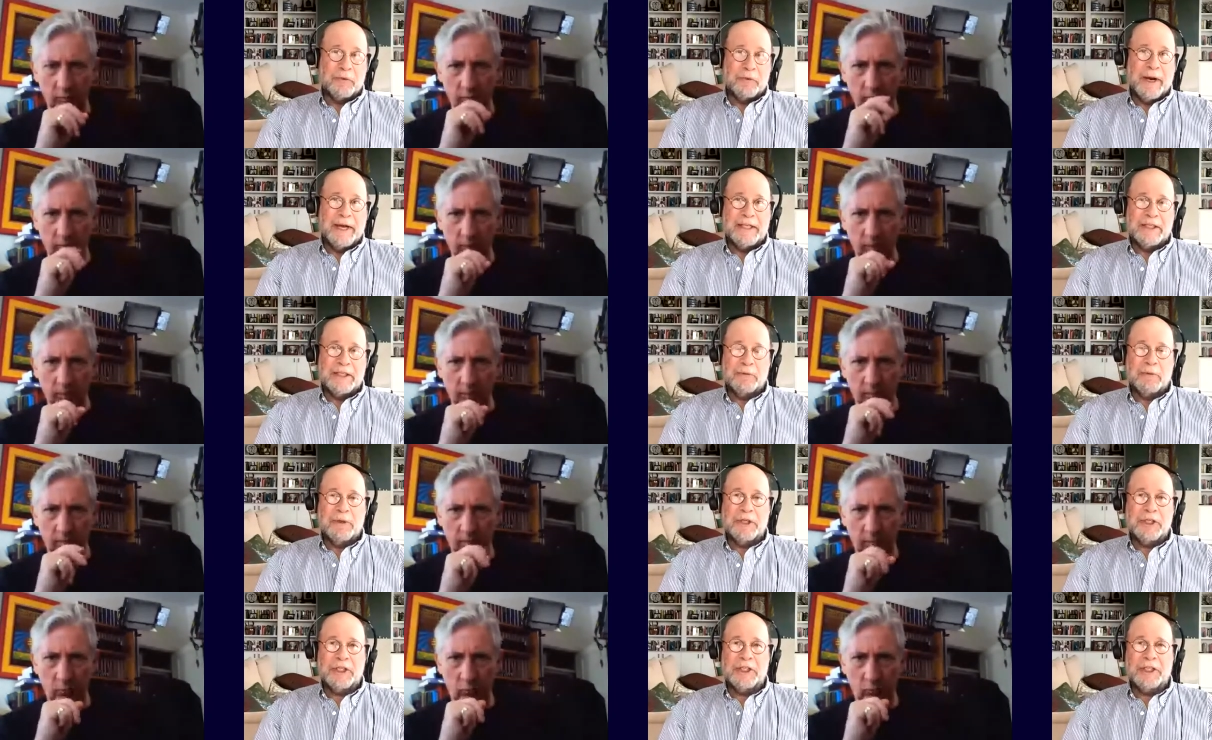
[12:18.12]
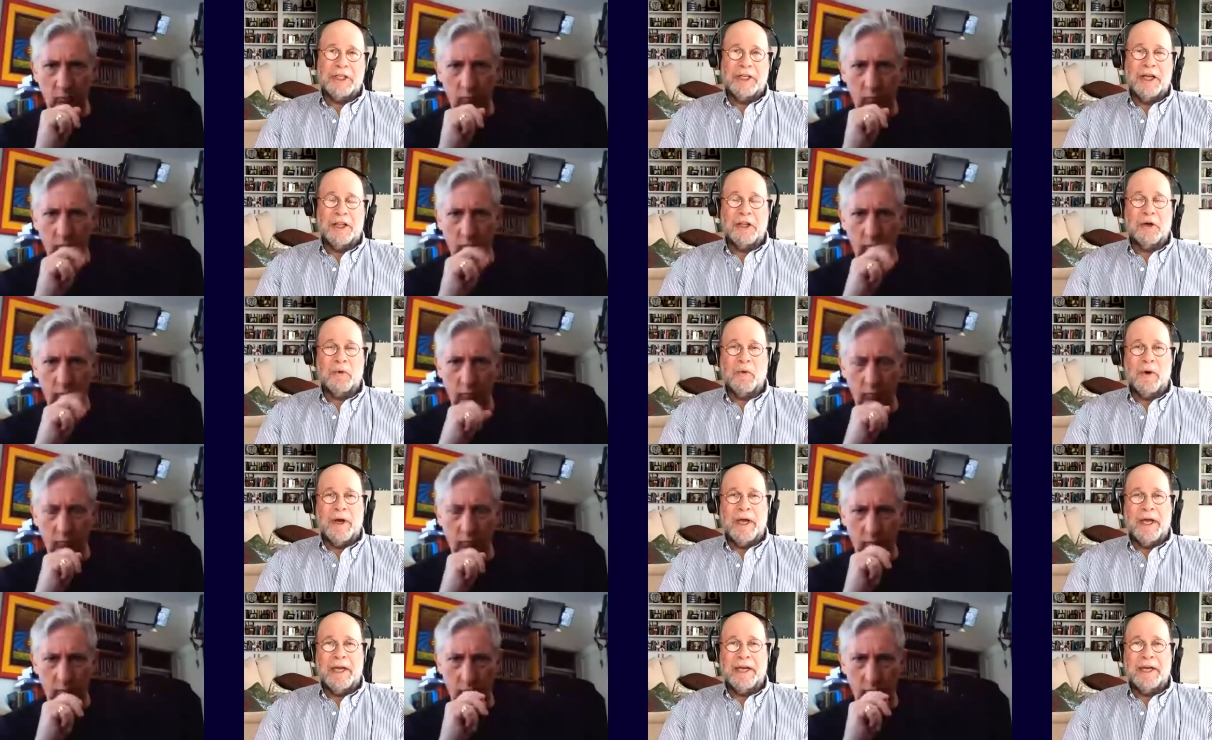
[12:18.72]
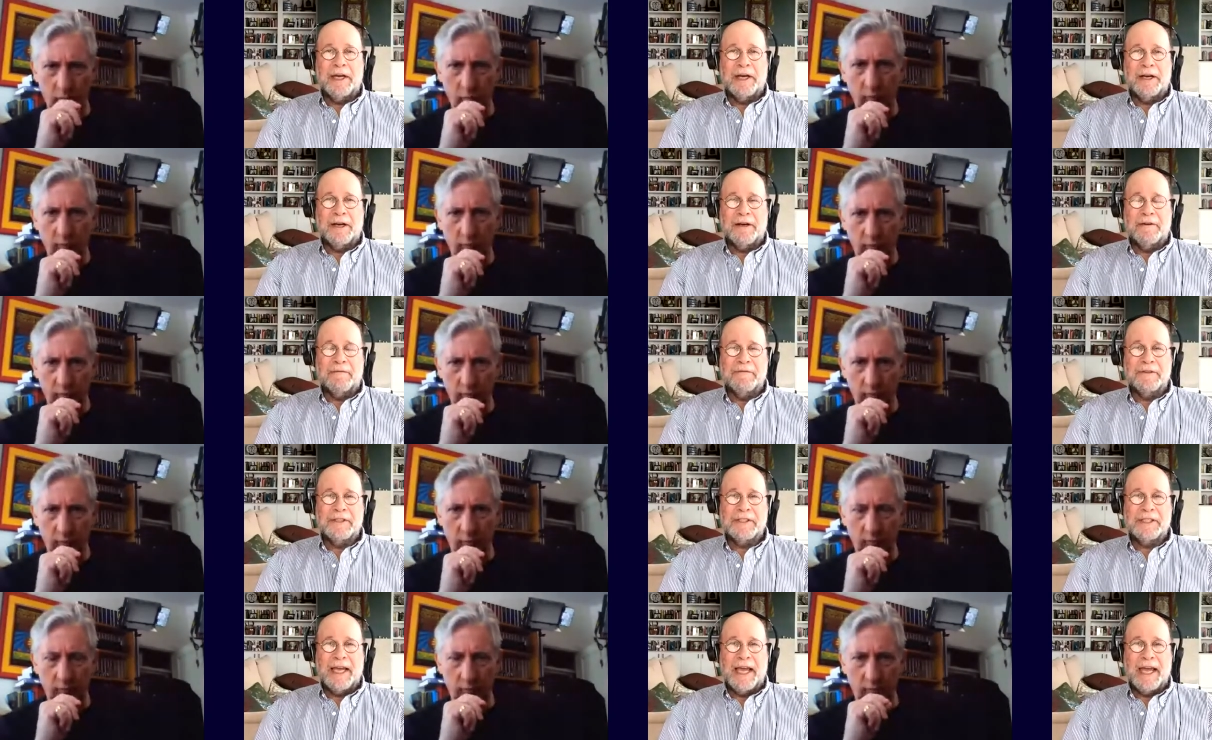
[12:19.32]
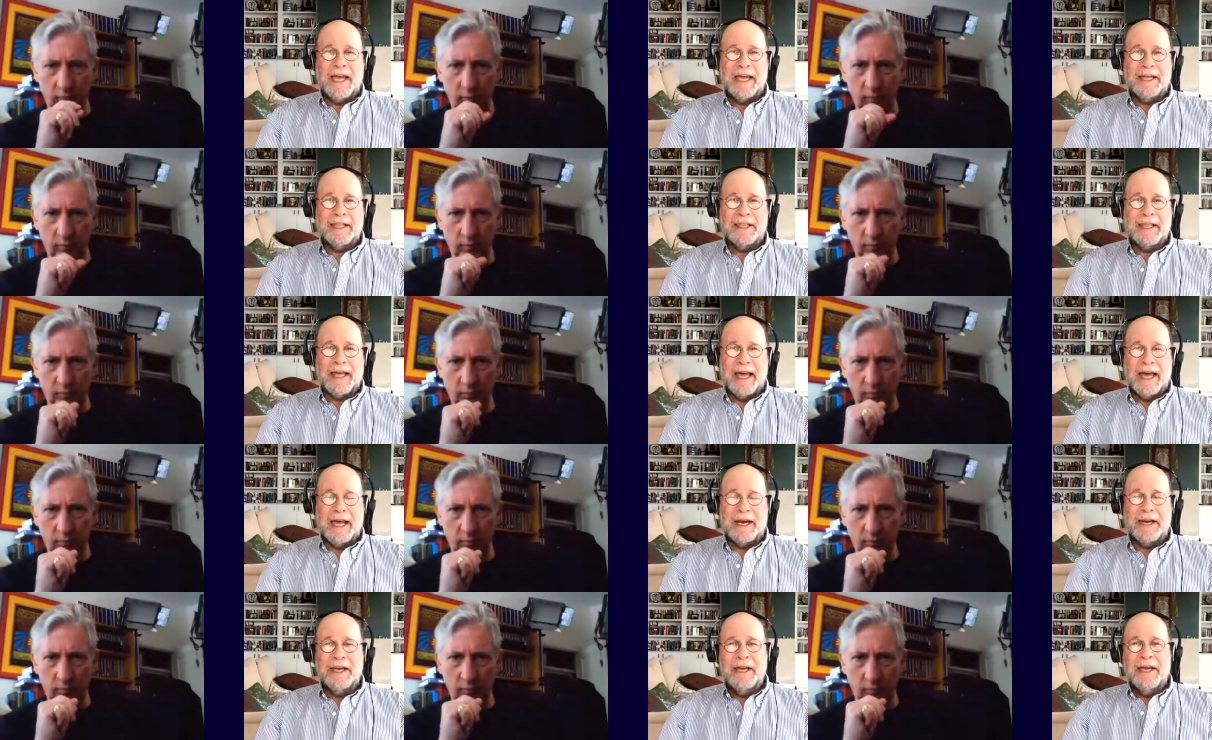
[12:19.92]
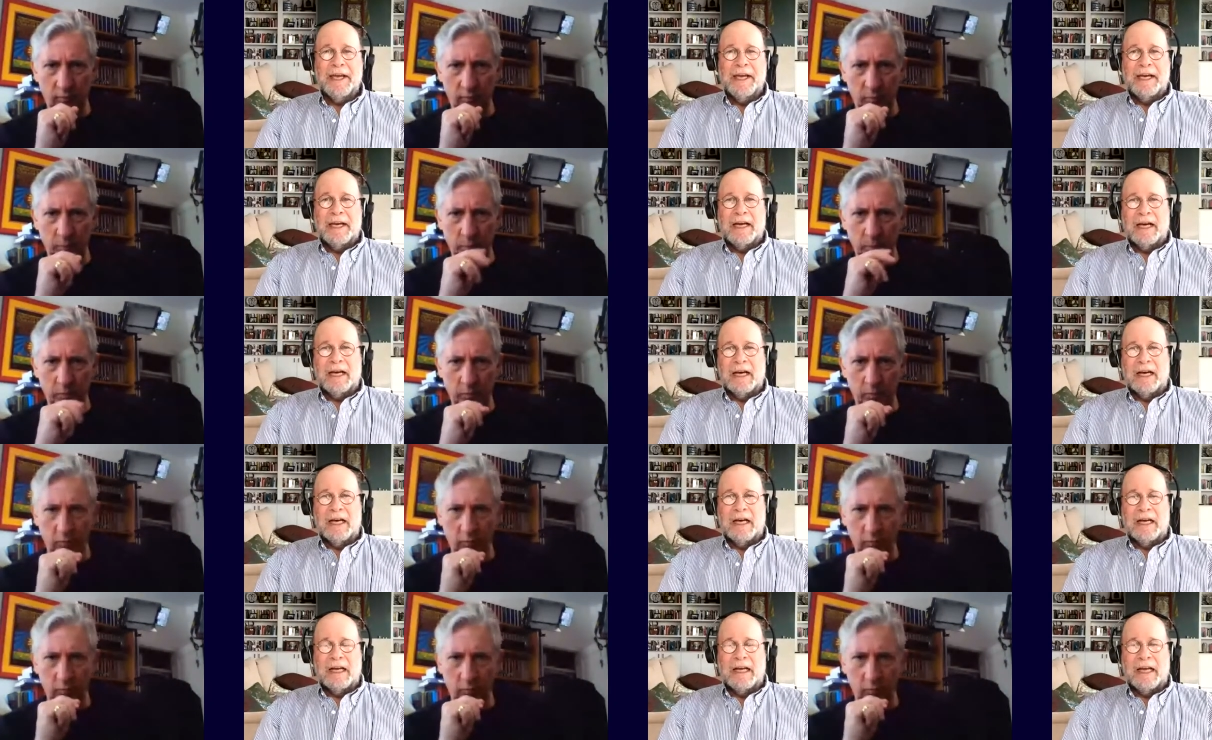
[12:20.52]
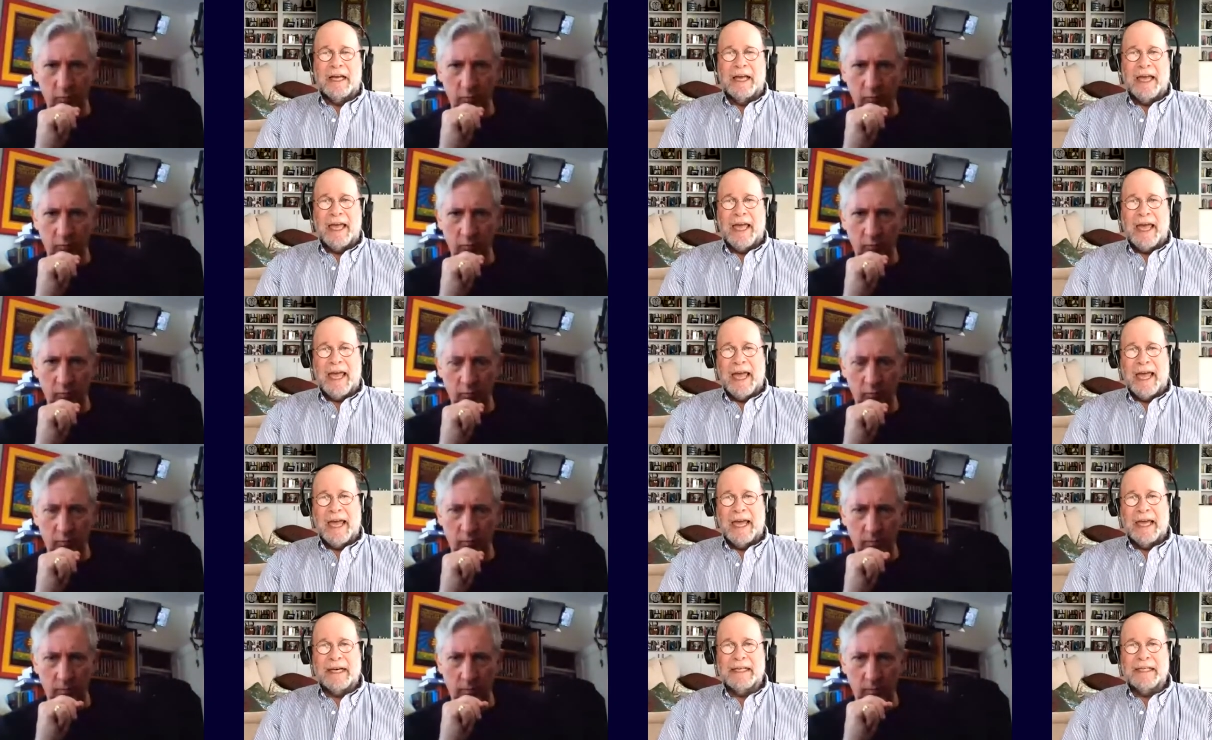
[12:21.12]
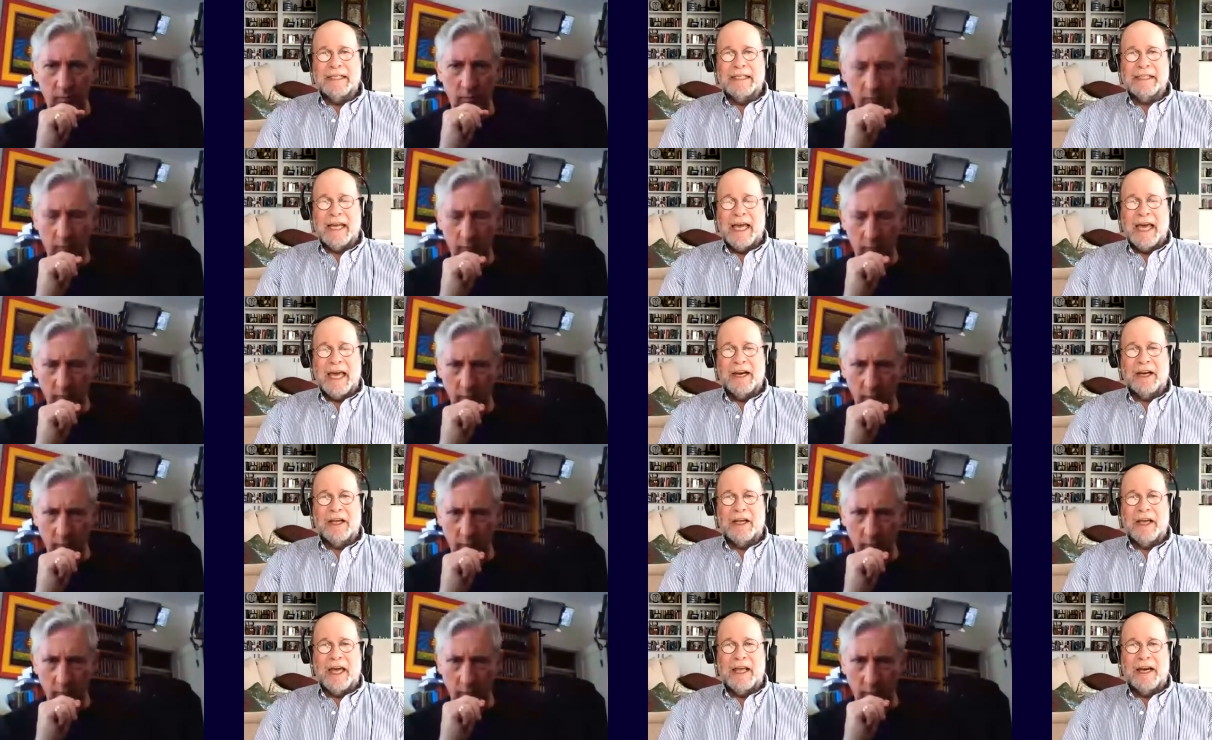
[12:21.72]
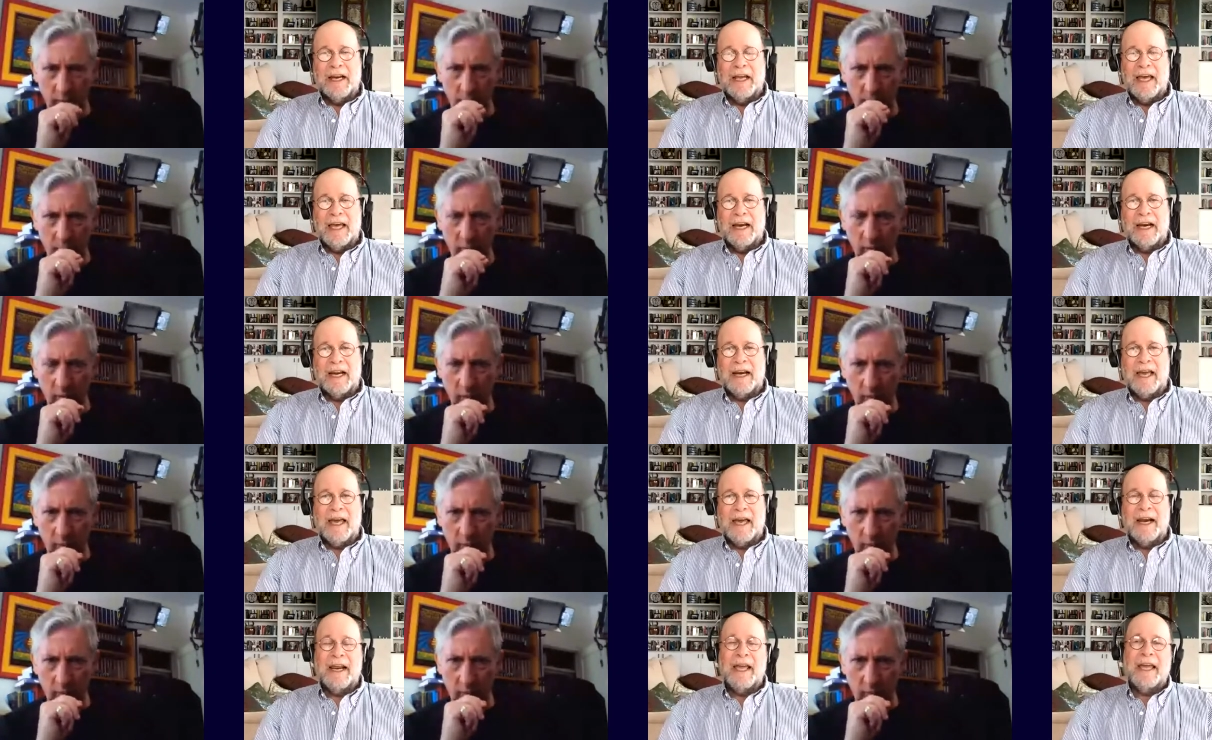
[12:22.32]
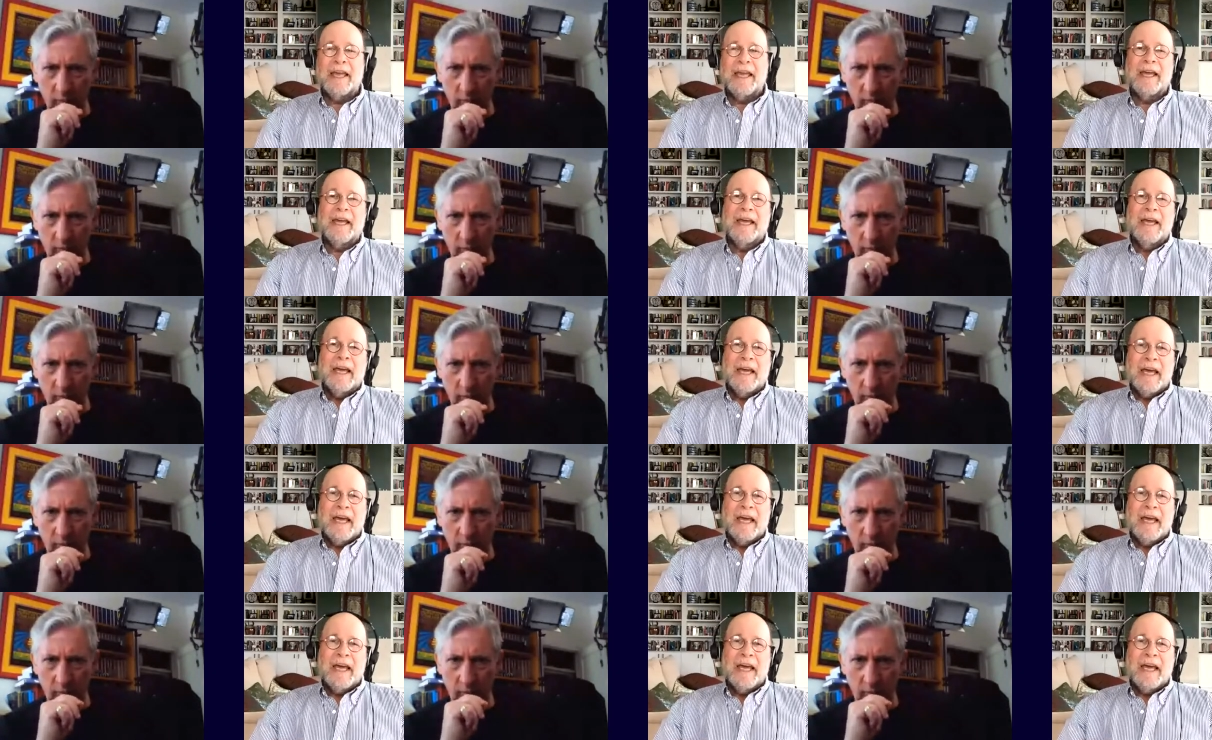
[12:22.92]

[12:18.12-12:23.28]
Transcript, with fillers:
Speaker 1: rates which is another way of saying that uh, and and a, and a, and a, and a